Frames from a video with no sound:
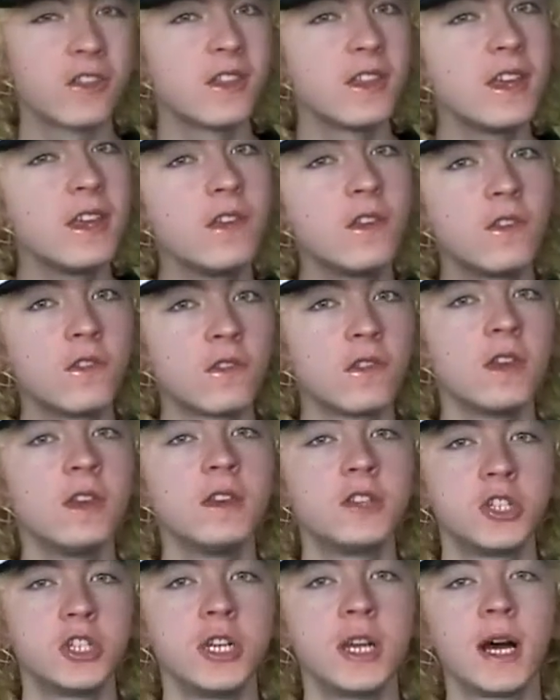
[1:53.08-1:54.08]
these
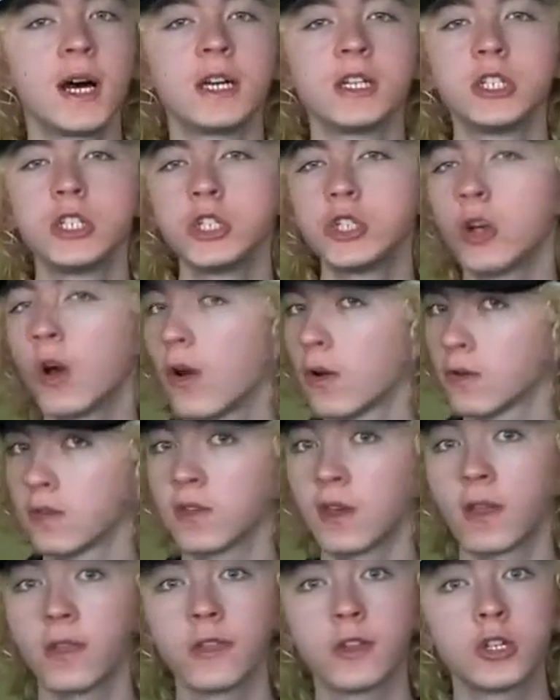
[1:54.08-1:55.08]
CGI shots
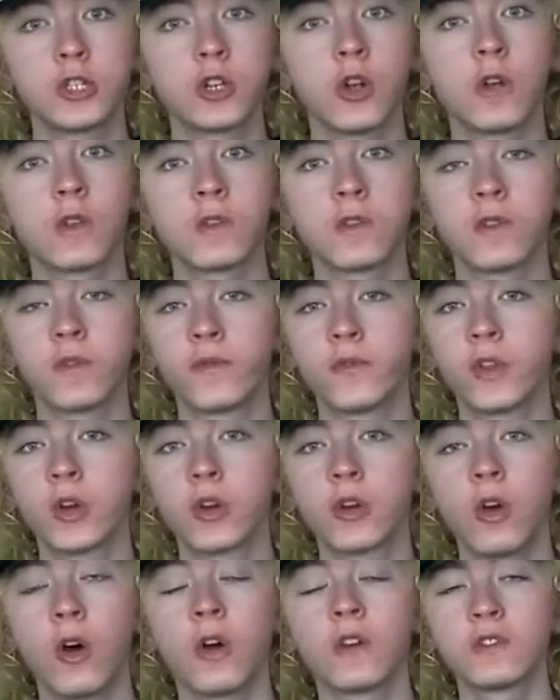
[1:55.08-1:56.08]
and the shots of the
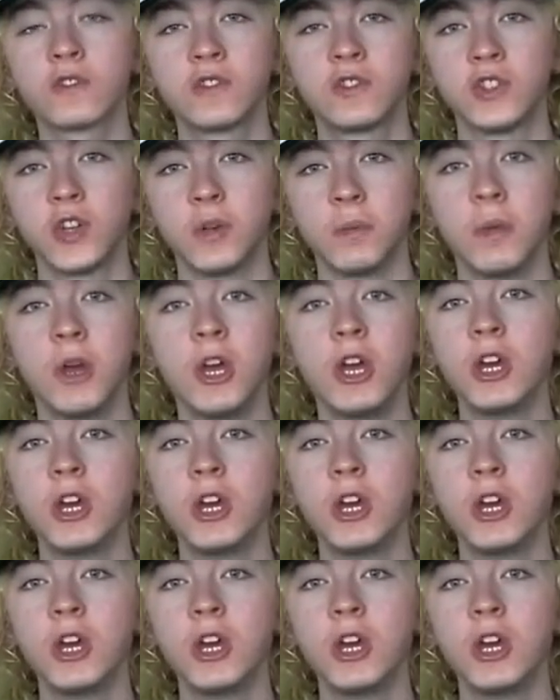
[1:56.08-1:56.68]
costume